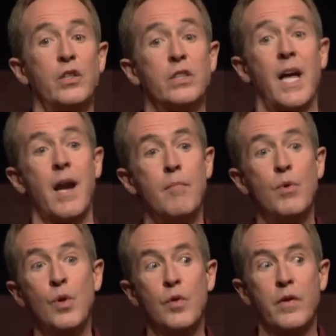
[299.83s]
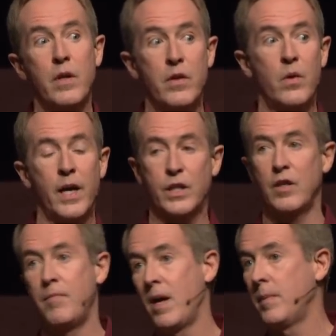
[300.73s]
you're just kind of moving in the
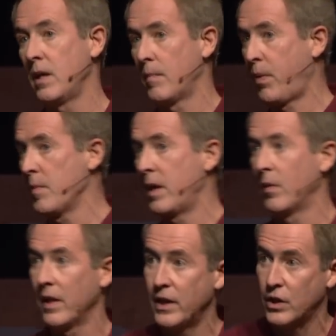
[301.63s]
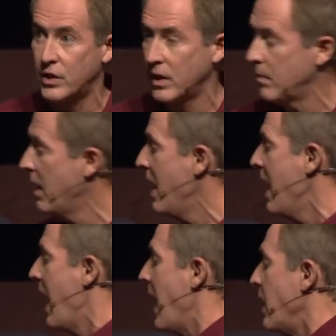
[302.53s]
direction of maybe a permanent relationship,
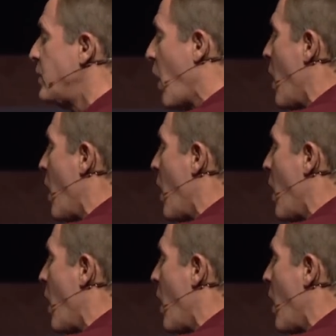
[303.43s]
and it